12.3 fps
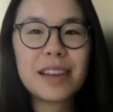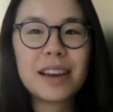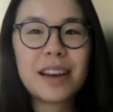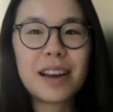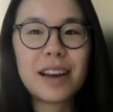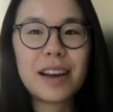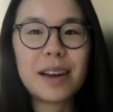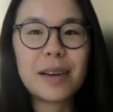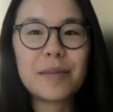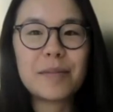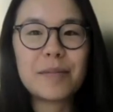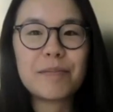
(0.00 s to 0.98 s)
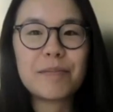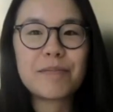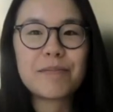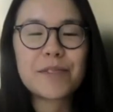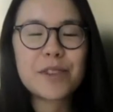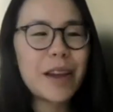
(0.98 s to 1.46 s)

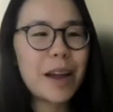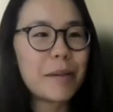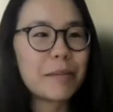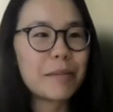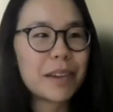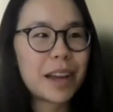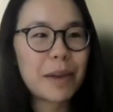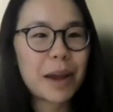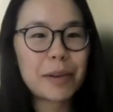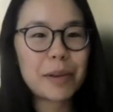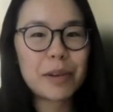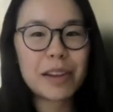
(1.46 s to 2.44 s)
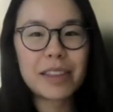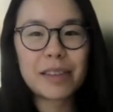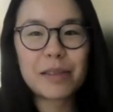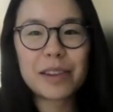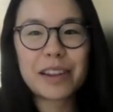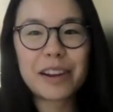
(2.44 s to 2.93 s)
So yeah, I'm happy
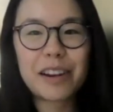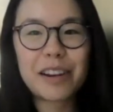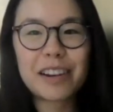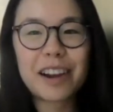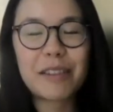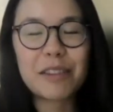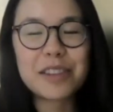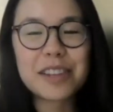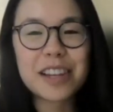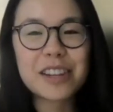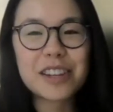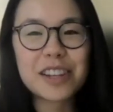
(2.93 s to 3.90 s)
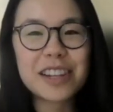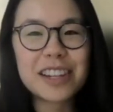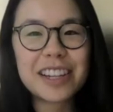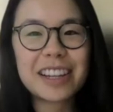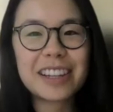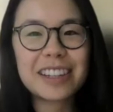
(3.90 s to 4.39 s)
with our conversation,
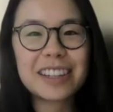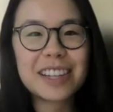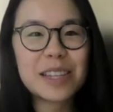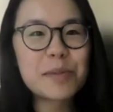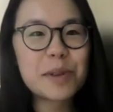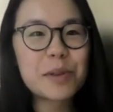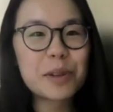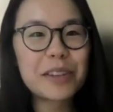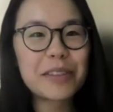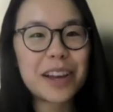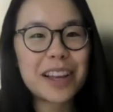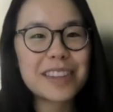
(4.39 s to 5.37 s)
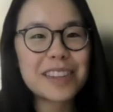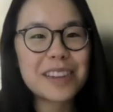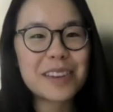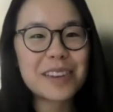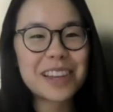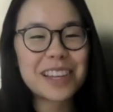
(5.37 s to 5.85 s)
and this has been really fun.
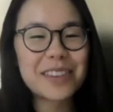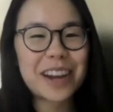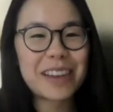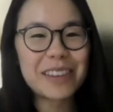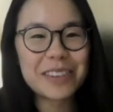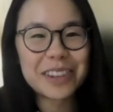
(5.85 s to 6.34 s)
So thanks for having me,